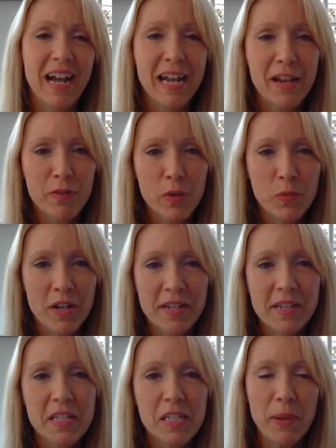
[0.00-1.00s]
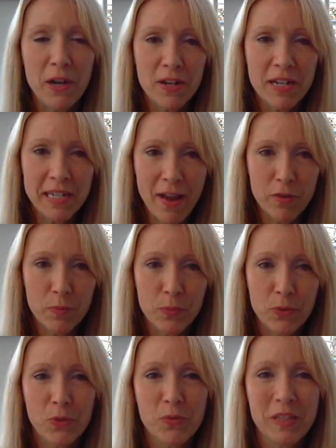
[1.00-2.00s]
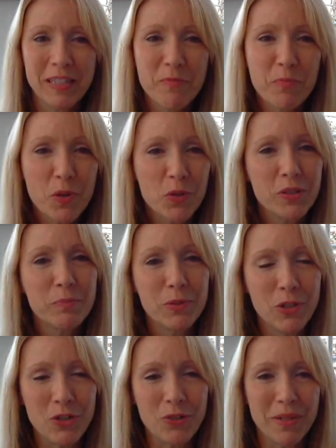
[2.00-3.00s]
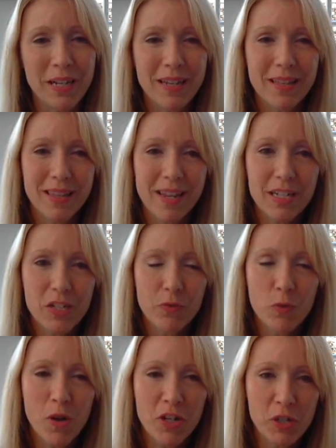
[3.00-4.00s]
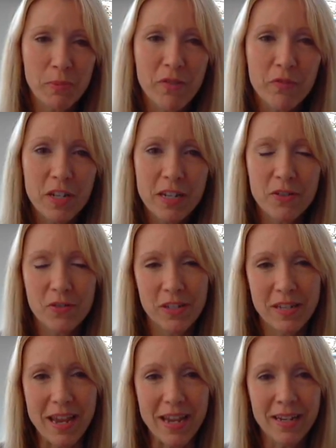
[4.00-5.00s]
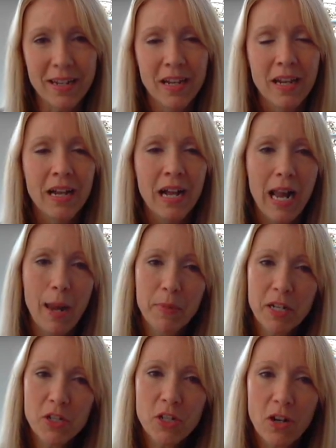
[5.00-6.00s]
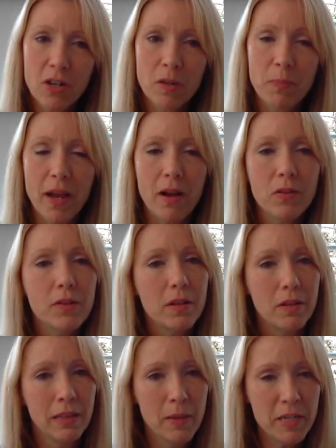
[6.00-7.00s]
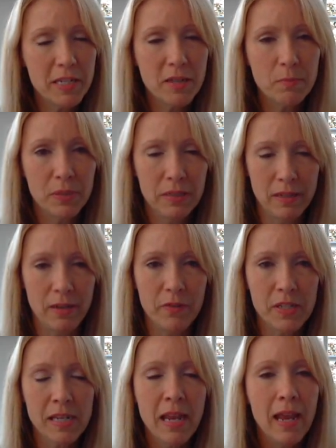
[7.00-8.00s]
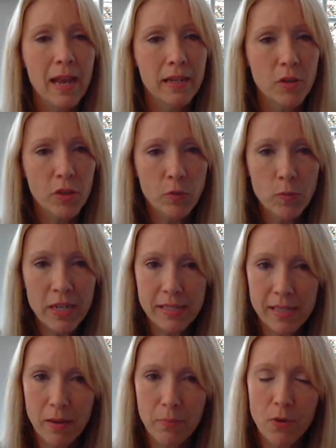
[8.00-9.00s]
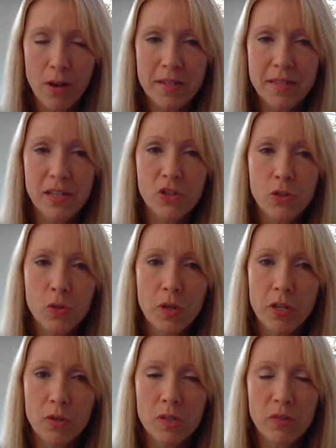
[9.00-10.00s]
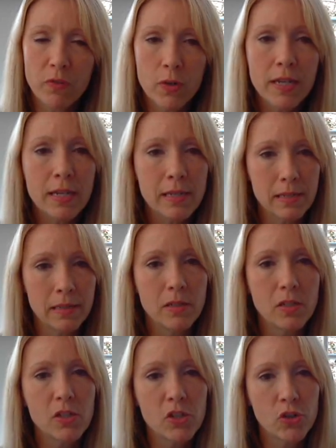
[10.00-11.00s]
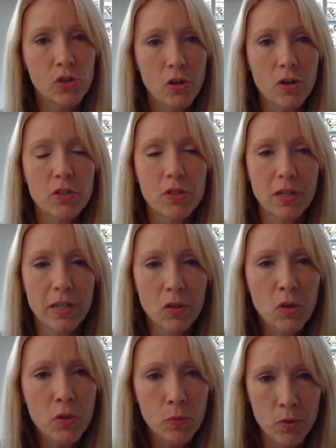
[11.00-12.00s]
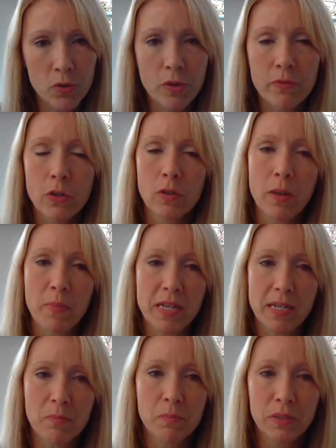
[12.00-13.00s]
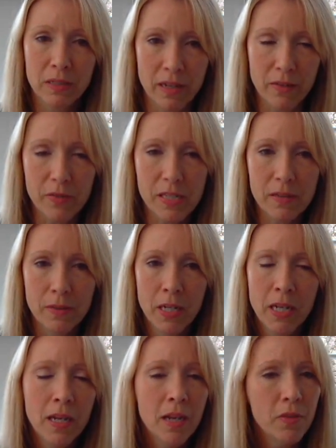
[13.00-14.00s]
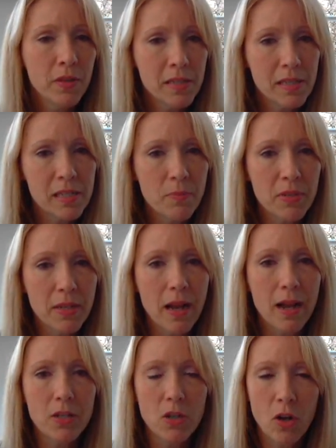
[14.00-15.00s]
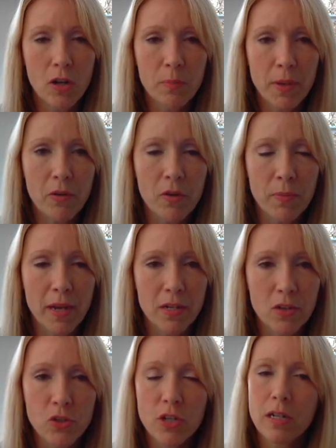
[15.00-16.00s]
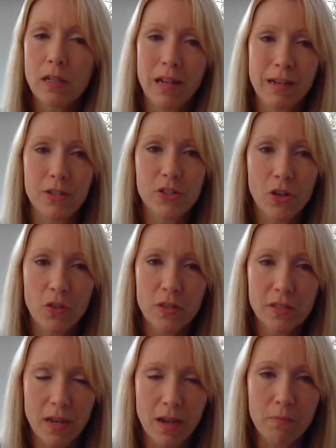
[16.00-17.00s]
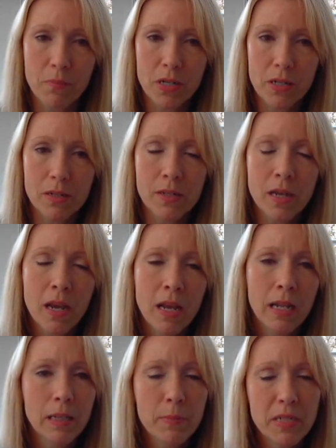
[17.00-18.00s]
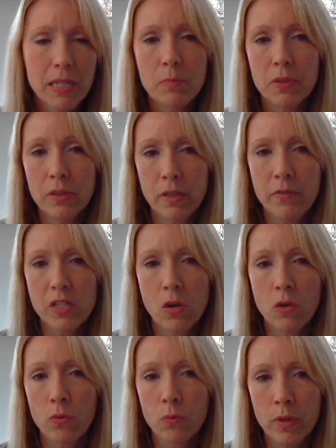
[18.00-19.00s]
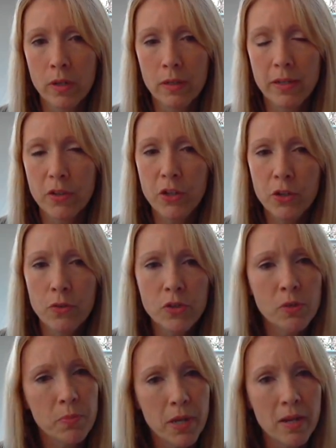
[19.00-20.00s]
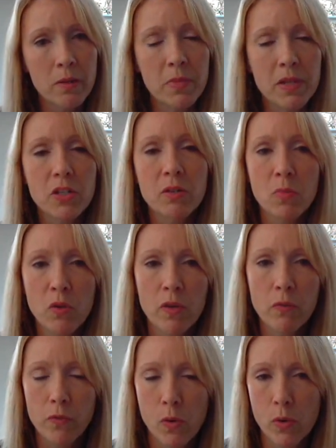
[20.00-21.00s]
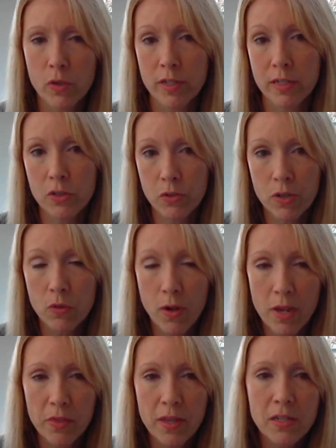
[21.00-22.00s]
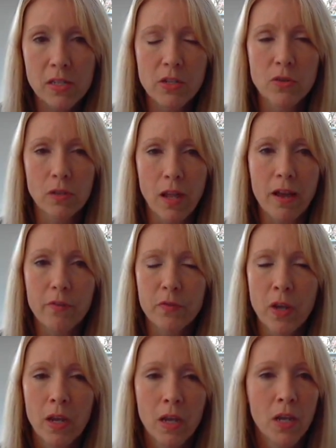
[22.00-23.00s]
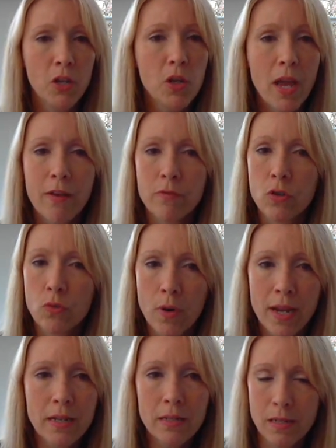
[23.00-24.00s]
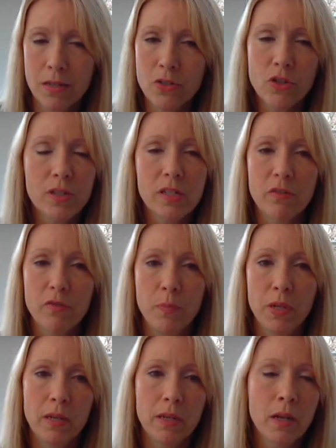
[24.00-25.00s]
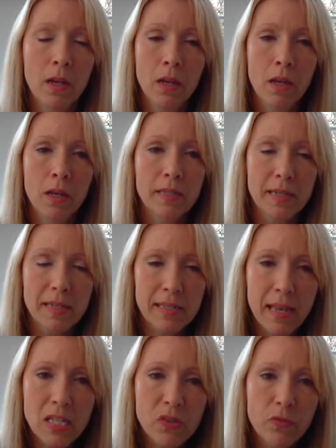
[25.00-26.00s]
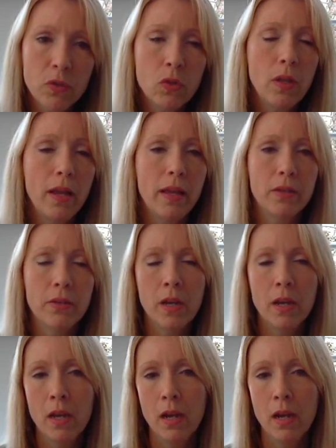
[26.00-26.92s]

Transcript: Hi everyone, it's Barry Davenport with Live Bold and Bloom, and thanks for watching my video today. I'm going to talk about limiting beliefs and a three-step process you can use very easily to start to kill the root of your limiting beliefs. This is something I talk about with my coaching clients all the time because limiting beliefs are really a huge impediment to moving forward and doing great things in your life. You have great intentions of being successful and